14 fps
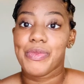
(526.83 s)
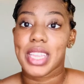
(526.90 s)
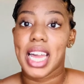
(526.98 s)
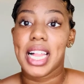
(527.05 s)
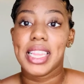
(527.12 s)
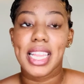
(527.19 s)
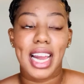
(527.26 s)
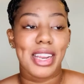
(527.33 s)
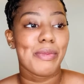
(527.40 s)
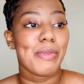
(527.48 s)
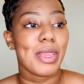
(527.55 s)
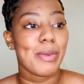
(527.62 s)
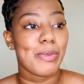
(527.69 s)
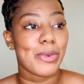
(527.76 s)
a lot of
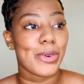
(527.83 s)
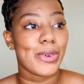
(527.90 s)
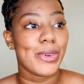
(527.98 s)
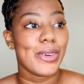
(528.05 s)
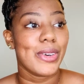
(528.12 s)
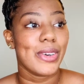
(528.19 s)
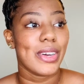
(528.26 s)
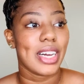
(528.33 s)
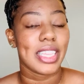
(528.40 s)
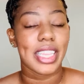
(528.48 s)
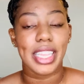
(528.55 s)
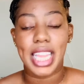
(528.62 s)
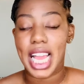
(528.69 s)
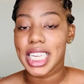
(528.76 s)
people,
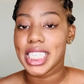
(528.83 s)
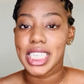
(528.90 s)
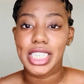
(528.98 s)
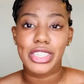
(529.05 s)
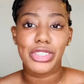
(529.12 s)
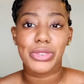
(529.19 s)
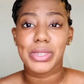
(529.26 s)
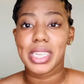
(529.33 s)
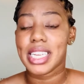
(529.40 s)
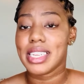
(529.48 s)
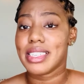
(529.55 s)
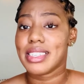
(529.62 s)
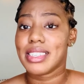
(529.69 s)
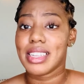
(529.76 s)
the lash industry
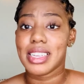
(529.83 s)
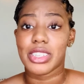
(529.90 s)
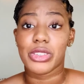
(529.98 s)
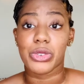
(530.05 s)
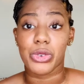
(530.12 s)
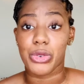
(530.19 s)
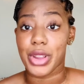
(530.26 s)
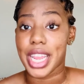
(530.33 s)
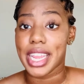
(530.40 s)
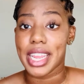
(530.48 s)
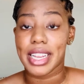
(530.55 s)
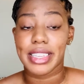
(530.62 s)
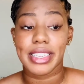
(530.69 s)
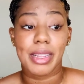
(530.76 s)
is great,
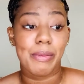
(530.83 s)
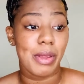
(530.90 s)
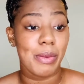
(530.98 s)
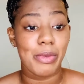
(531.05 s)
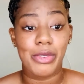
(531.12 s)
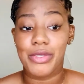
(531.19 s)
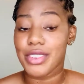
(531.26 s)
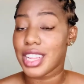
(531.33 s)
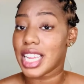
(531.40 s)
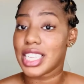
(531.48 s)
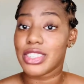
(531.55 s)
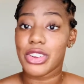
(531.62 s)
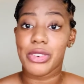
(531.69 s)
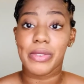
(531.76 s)
and some people feel like
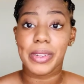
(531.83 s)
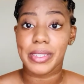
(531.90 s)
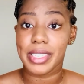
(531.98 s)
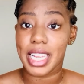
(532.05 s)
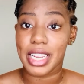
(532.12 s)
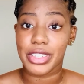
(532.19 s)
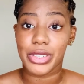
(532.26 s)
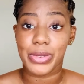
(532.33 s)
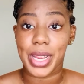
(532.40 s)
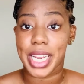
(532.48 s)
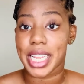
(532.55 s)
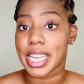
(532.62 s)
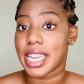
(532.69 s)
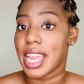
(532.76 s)
it's
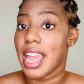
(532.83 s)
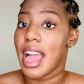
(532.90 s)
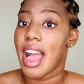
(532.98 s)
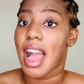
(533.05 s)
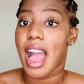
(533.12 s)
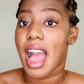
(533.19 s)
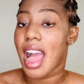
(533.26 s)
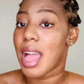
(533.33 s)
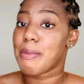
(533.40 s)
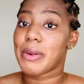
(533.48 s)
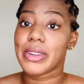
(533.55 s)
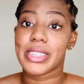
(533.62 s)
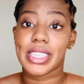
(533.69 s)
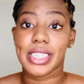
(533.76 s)
oversaturated. I
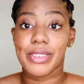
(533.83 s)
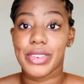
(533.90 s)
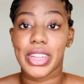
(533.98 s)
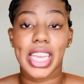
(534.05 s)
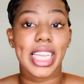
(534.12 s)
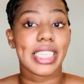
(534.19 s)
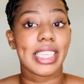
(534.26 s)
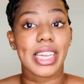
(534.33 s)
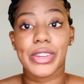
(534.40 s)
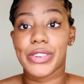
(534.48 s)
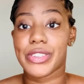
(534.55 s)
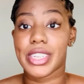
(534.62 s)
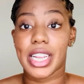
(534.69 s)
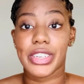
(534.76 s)
personally feel like it's
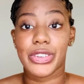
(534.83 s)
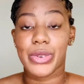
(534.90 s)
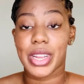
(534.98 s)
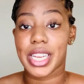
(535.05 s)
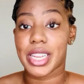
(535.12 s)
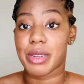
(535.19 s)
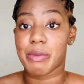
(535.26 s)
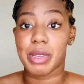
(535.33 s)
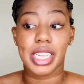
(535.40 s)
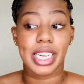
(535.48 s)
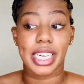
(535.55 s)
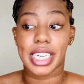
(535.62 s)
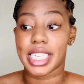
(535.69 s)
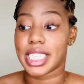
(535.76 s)
undersaturated
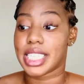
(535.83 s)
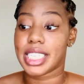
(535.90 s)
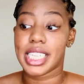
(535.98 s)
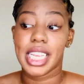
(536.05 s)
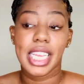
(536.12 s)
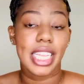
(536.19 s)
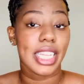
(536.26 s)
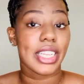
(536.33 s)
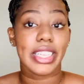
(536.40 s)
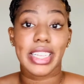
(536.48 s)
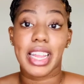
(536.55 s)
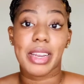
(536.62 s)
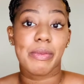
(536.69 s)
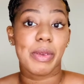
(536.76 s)
because there's a
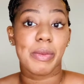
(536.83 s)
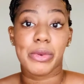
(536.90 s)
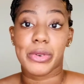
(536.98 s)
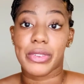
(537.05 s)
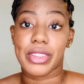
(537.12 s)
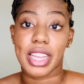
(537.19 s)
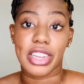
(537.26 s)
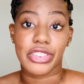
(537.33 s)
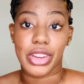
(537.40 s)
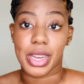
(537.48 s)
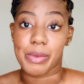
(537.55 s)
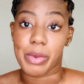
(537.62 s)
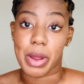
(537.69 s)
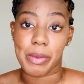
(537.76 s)
lot of people who's not
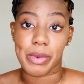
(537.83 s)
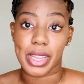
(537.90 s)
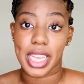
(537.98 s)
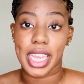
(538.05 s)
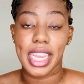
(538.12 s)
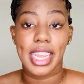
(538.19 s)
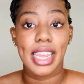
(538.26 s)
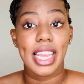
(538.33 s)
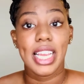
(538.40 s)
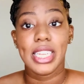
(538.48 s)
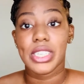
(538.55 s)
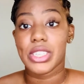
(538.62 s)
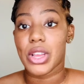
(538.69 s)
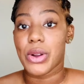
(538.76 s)
trained properly.
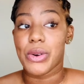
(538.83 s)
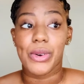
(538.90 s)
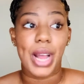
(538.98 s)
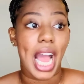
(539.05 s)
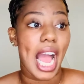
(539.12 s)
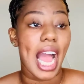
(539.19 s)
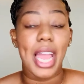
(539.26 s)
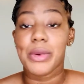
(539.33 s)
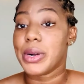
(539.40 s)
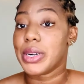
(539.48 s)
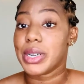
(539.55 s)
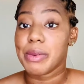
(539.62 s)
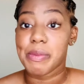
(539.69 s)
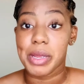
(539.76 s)
So I
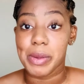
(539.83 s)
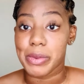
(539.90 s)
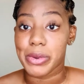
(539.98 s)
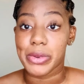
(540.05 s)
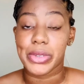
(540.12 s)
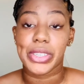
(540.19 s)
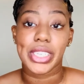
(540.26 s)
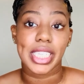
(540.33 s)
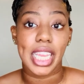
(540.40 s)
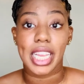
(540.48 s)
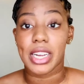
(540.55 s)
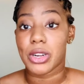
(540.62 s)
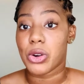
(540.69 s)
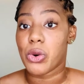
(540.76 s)
welcome people to
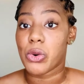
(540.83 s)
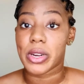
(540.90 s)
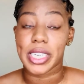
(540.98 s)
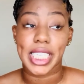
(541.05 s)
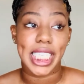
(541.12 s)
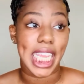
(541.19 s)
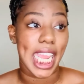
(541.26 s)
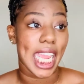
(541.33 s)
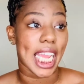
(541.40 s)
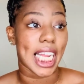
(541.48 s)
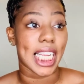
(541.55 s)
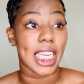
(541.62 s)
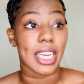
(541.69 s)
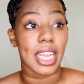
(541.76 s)
take a course
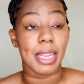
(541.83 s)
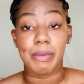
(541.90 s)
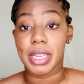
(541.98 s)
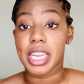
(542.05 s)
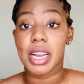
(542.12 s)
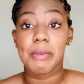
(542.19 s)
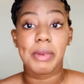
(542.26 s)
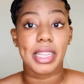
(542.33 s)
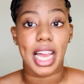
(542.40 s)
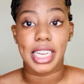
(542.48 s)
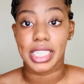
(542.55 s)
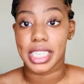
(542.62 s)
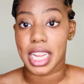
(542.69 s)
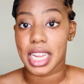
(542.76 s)
and become a
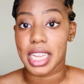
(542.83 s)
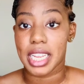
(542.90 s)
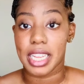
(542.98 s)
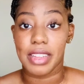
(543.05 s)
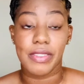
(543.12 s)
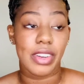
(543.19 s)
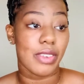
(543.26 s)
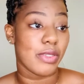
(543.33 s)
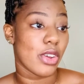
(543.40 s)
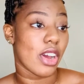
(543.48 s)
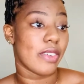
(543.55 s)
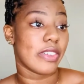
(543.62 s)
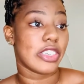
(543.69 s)
lash tech, even if you have a